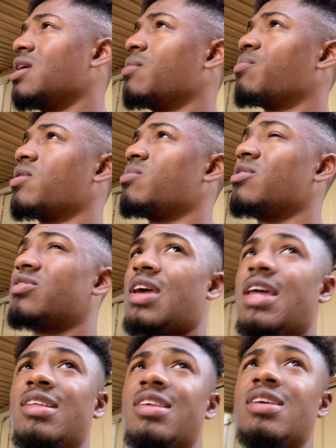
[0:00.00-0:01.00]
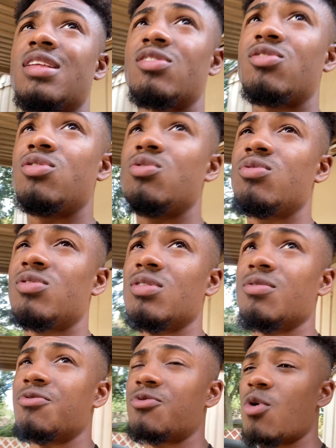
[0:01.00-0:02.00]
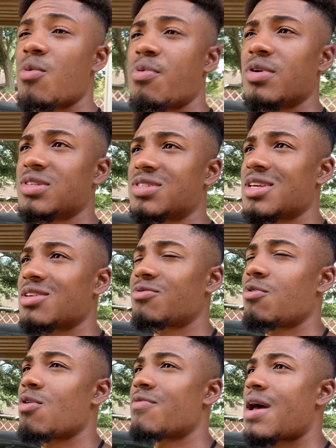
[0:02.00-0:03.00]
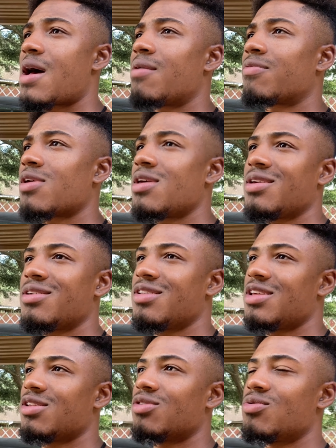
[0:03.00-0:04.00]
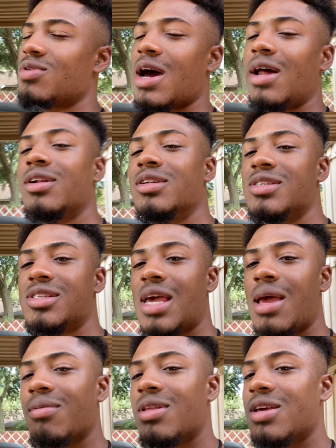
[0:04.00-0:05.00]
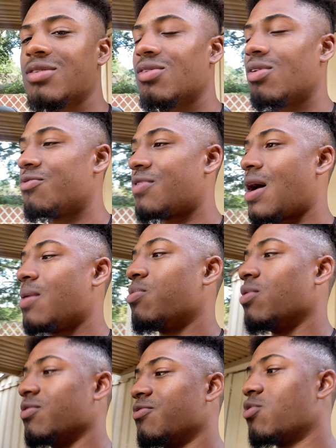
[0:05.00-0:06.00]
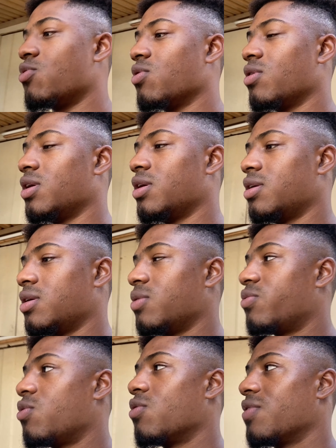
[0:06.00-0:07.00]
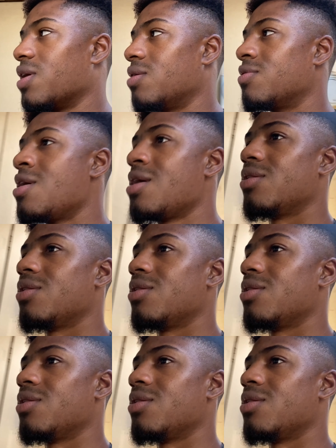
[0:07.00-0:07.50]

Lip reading: pretty much anything that you do to the 4.6 4 valve, you need to do kind of the same things on the 5.4 4 valve.